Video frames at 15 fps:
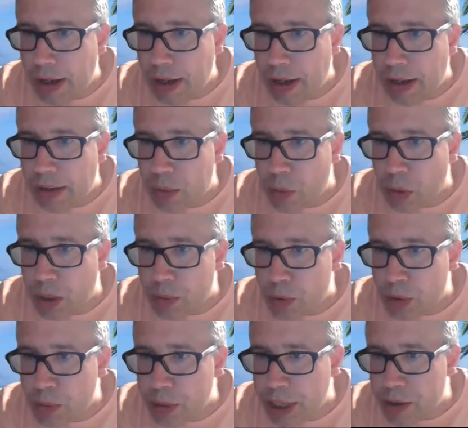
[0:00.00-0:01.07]
What
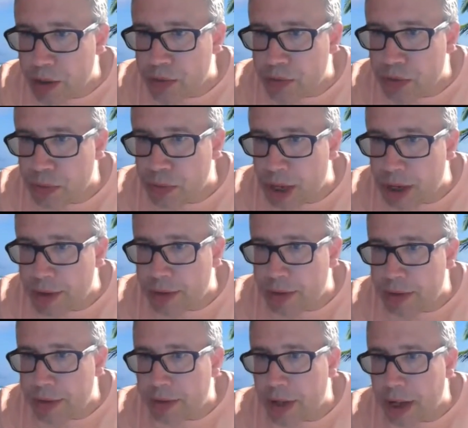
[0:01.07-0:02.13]
would be a useful
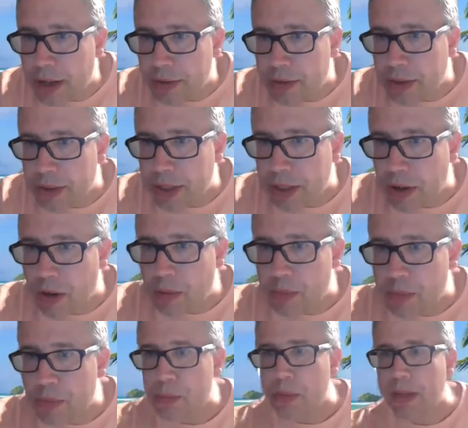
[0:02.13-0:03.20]
minor diatonic harp
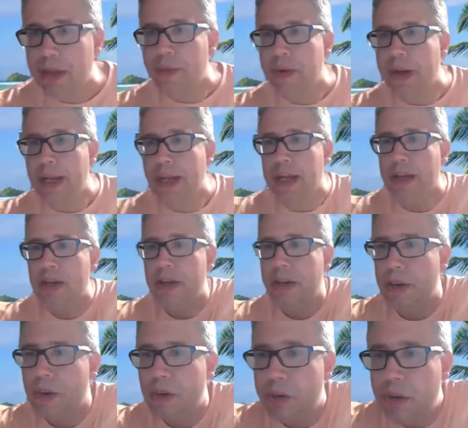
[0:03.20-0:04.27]
to play reggae?
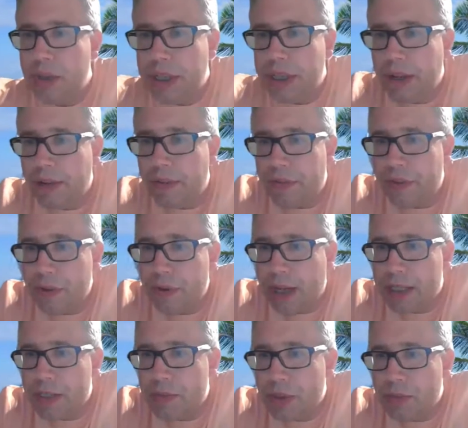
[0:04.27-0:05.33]
Or do you need a few
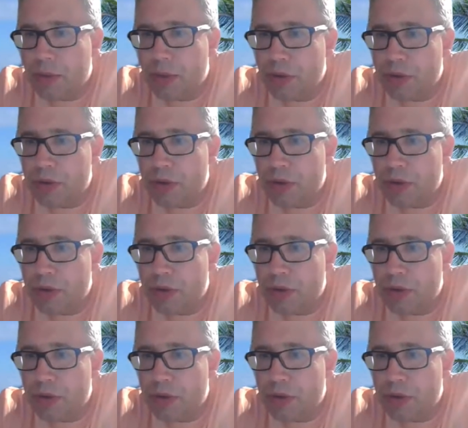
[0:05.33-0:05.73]
as with blues?